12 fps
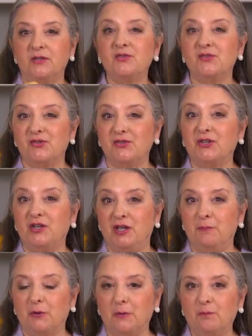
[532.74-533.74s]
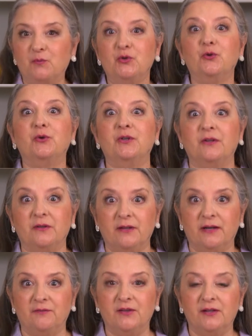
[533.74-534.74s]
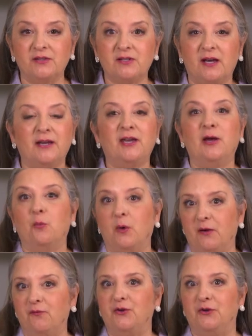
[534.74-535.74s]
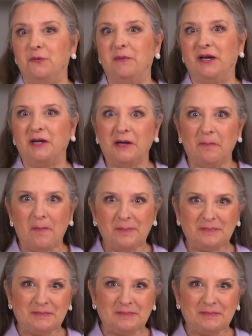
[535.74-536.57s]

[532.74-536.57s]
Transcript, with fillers: This is a keeper. You're gonna love this. I can't wait for you to make it.